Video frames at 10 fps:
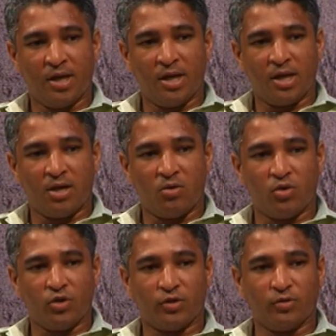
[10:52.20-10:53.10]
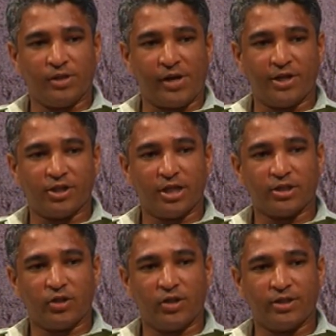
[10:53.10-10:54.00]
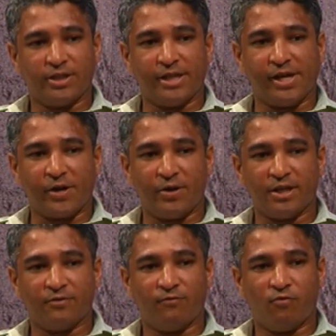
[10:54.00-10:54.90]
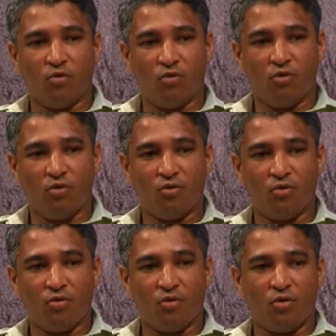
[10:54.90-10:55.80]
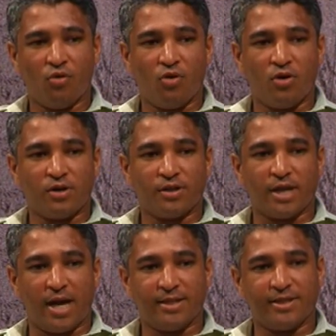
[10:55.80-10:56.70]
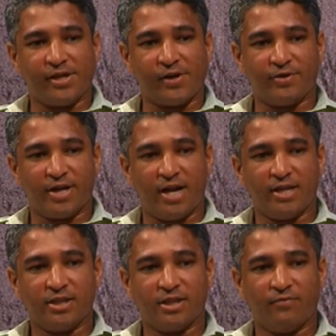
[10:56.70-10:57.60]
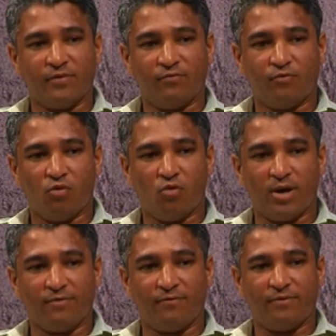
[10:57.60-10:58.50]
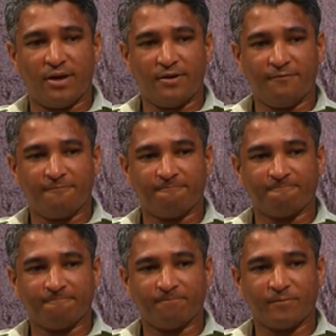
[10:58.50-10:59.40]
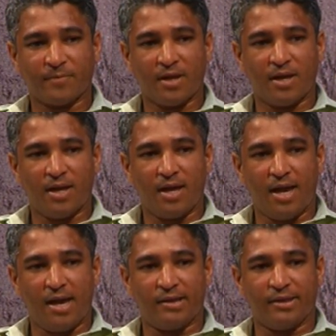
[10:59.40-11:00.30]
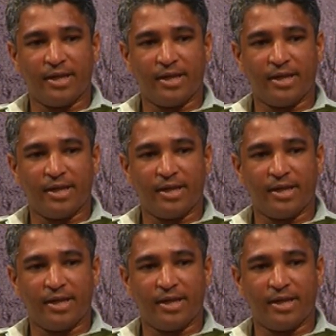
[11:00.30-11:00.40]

or you could reach us on 084 909 7415, and then